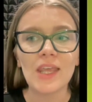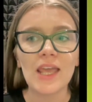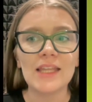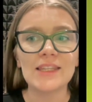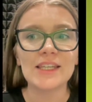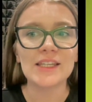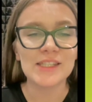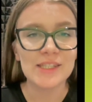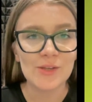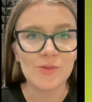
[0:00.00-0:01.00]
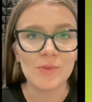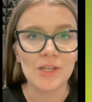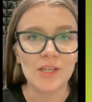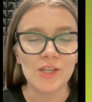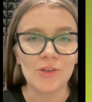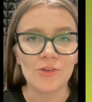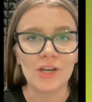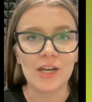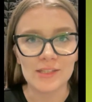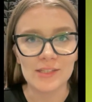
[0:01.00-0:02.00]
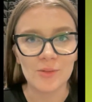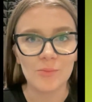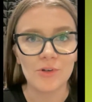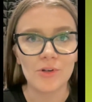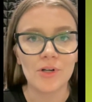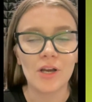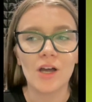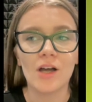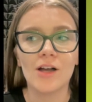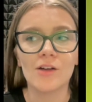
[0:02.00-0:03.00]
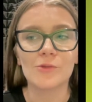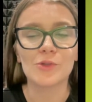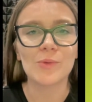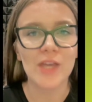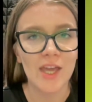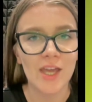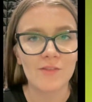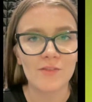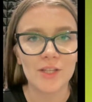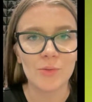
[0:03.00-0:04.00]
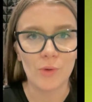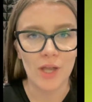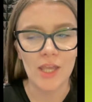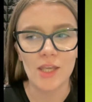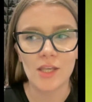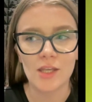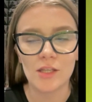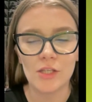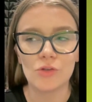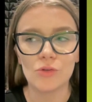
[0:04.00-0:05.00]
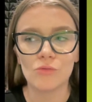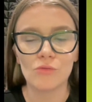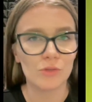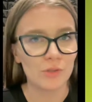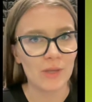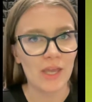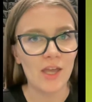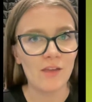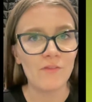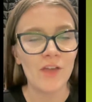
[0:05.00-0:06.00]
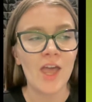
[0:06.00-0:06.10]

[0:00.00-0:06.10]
and assuming your customer would behave the way you would behave